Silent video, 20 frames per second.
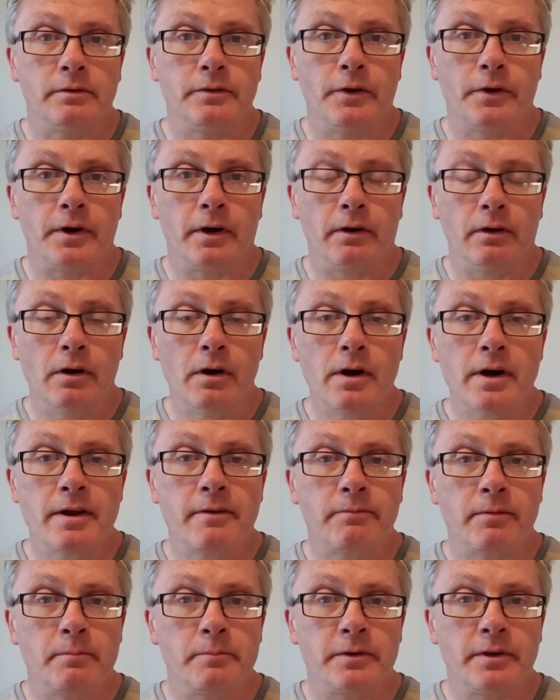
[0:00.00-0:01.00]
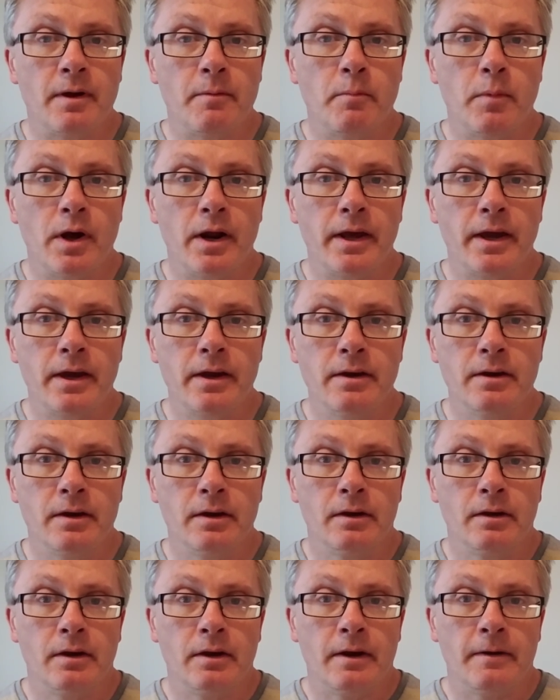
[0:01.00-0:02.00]
So you're learning from somebody
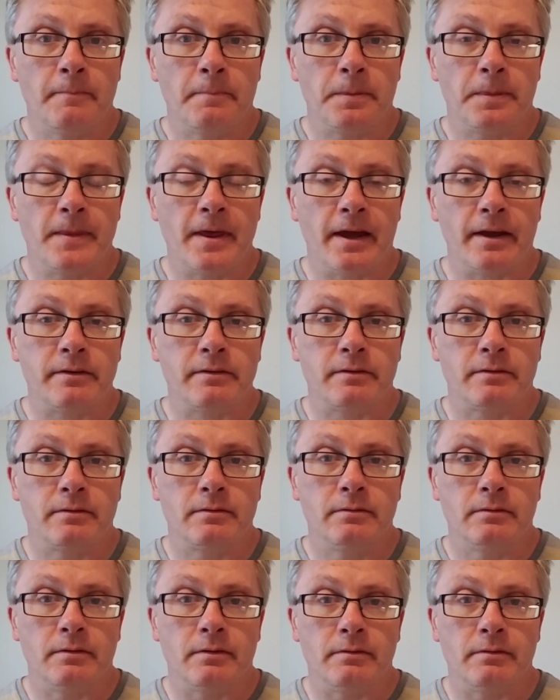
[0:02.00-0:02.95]
that's